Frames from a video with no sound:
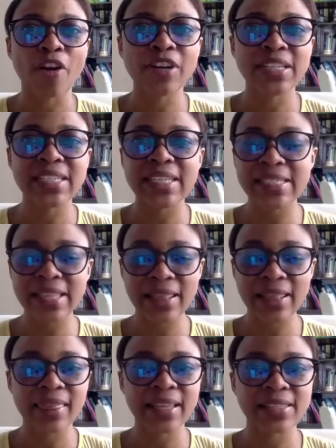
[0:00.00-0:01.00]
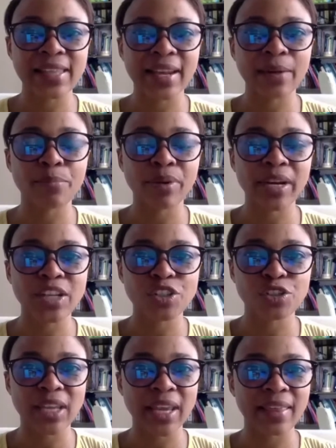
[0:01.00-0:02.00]
priorities and the things that can bring
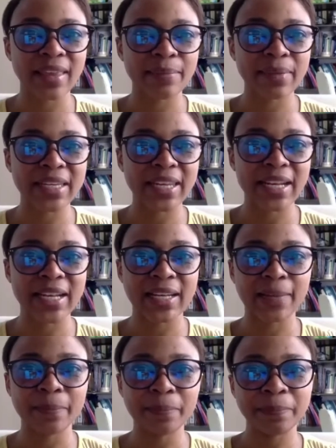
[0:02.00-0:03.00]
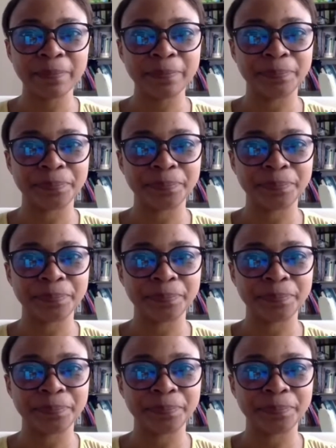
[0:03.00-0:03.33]
us together immediately.